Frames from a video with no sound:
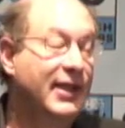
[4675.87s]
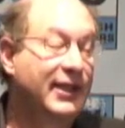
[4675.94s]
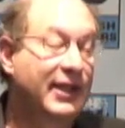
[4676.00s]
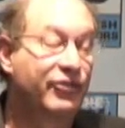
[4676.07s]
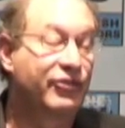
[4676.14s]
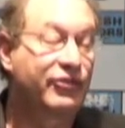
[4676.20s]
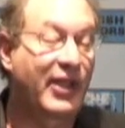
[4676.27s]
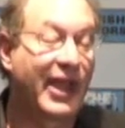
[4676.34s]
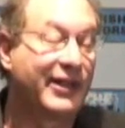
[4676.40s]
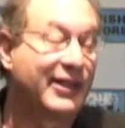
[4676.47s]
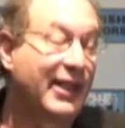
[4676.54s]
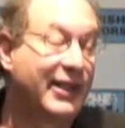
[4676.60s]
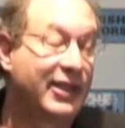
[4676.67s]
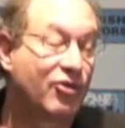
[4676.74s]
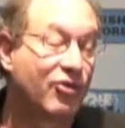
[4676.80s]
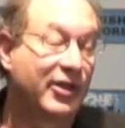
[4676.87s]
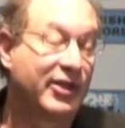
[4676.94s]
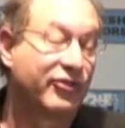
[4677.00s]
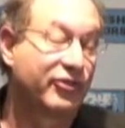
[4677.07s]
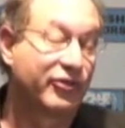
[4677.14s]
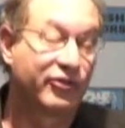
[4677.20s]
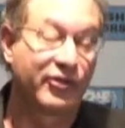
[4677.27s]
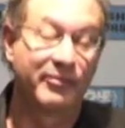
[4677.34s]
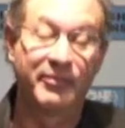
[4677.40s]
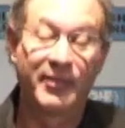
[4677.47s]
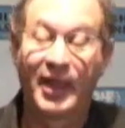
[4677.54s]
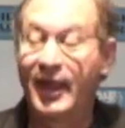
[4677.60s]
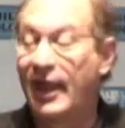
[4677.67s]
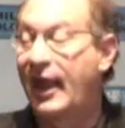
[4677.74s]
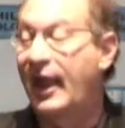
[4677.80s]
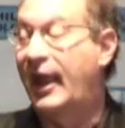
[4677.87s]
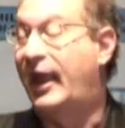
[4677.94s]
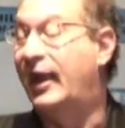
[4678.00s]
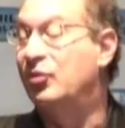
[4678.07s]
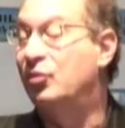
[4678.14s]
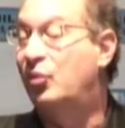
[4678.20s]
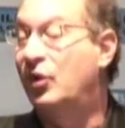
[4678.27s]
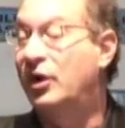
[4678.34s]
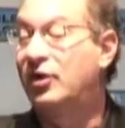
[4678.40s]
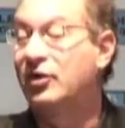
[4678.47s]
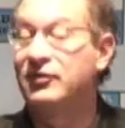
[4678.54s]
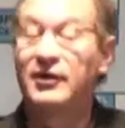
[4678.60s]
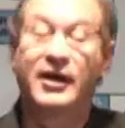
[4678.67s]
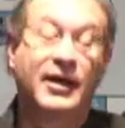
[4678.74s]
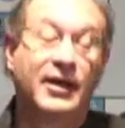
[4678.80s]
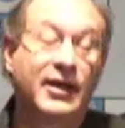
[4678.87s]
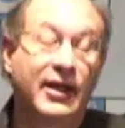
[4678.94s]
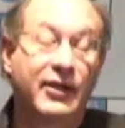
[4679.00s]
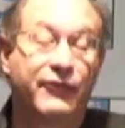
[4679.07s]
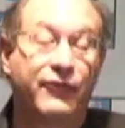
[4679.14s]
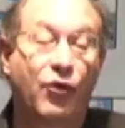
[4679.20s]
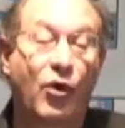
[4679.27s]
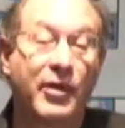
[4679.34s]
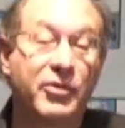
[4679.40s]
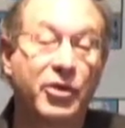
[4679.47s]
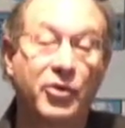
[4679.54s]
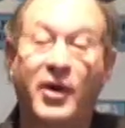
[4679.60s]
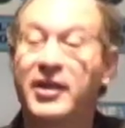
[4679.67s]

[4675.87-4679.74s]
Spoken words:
can stand any criticism and will inform you,